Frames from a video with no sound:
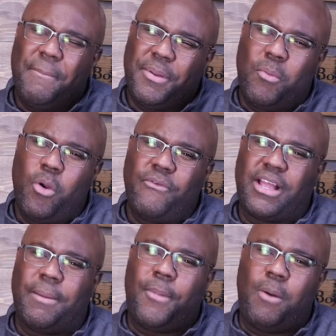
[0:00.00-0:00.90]
but more of
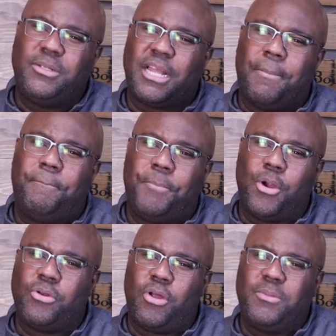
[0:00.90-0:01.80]
like a, almost like a
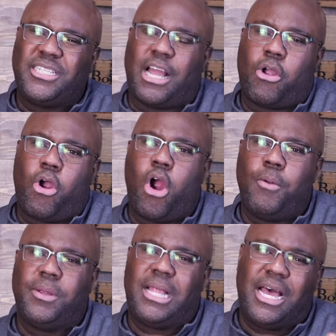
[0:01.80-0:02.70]
burnt, almost like a
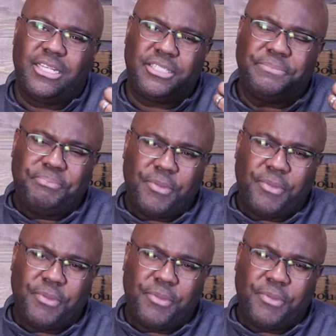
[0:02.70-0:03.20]
caramelized